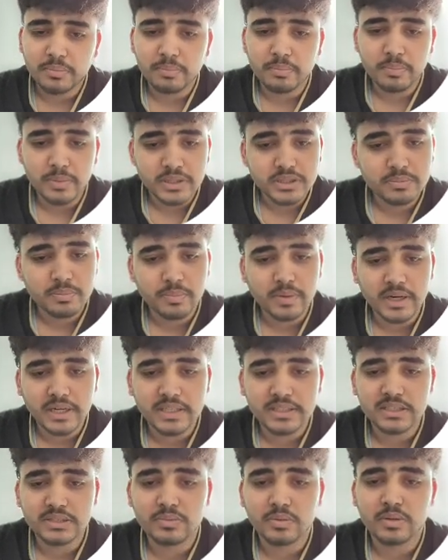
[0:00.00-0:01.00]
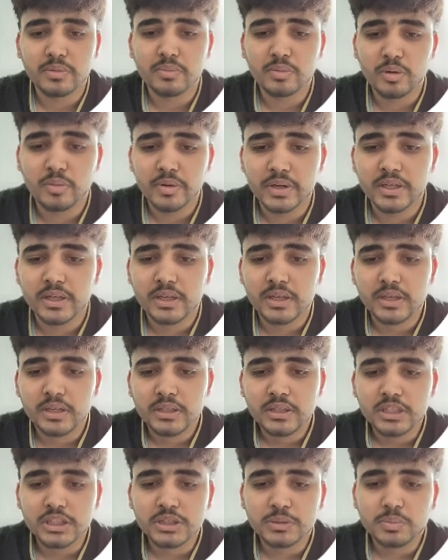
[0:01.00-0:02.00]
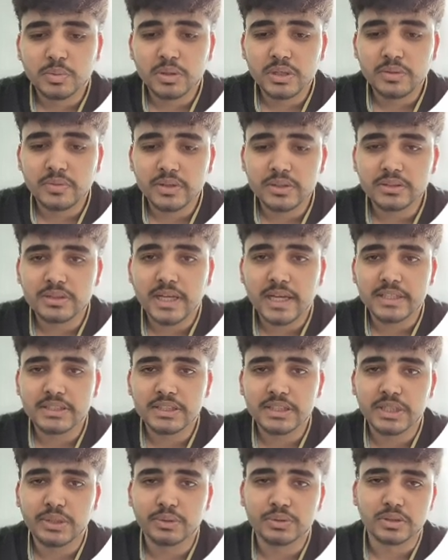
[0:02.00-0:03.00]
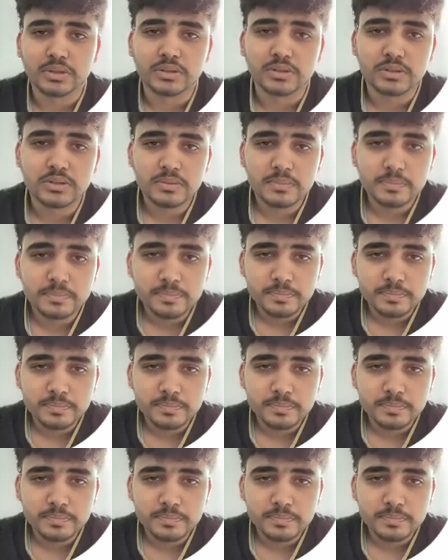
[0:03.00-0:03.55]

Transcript: best practices for improving sport events executions.